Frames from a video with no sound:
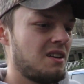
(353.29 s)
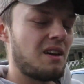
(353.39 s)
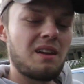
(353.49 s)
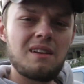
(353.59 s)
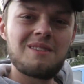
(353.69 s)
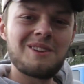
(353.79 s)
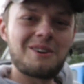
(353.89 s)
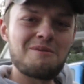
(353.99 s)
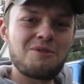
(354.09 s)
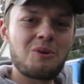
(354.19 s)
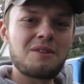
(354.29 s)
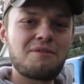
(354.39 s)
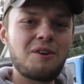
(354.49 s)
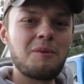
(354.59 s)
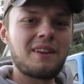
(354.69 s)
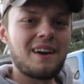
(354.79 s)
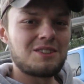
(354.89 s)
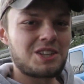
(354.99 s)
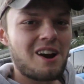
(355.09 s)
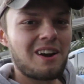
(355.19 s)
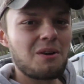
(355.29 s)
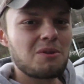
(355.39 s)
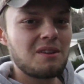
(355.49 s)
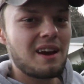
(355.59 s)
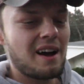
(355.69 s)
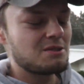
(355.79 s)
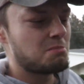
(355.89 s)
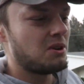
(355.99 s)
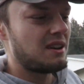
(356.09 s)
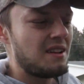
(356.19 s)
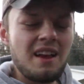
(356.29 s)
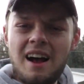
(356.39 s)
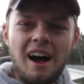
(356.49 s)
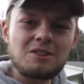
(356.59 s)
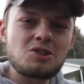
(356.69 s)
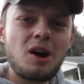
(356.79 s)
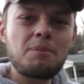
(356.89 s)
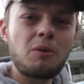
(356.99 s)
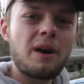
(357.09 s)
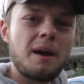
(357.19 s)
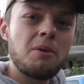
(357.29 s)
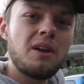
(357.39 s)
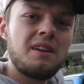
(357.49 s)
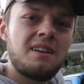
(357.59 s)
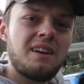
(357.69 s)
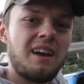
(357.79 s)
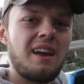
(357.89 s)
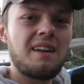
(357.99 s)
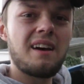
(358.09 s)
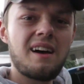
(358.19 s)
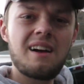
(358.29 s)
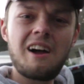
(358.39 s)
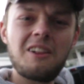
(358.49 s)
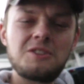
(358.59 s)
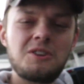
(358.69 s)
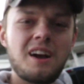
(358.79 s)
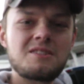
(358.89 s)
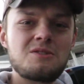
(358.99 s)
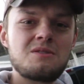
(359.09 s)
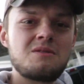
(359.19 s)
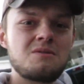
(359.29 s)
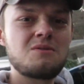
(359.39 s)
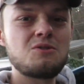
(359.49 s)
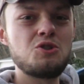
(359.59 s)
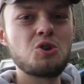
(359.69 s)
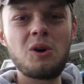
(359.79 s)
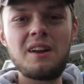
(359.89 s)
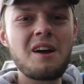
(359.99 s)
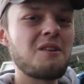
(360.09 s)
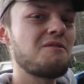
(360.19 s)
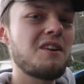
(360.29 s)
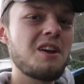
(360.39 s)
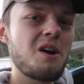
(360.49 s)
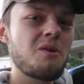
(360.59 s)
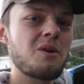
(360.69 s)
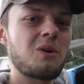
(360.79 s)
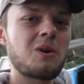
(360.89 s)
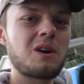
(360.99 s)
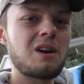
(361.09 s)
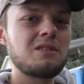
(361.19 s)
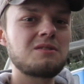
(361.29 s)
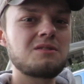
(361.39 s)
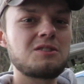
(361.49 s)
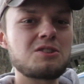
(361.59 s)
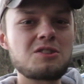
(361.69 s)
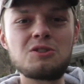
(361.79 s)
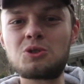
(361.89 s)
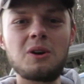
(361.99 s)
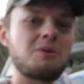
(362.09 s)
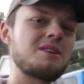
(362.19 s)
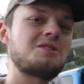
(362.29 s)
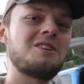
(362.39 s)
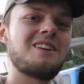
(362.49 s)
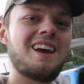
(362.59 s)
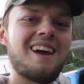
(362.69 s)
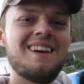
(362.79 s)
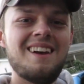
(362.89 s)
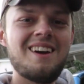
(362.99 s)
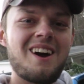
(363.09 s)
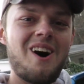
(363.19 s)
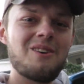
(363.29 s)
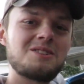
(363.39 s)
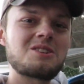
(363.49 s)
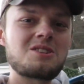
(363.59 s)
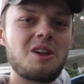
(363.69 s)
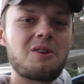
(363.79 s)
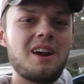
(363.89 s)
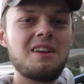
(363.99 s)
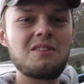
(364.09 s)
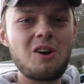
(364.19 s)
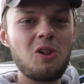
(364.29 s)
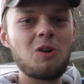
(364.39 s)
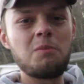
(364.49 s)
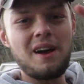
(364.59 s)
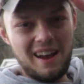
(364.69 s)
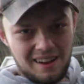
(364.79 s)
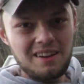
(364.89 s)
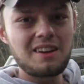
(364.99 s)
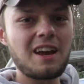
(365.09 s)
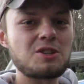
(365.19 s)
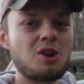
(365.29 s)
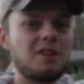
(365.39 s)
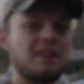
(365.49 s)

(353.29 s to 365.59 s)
And looking forward to filming that and sharing it with you guys. But I'll stop the rambling, and I'll let you guys enjoy another video, or just enjoy the rest of your day. Always accelerate and don't look back. Catch you on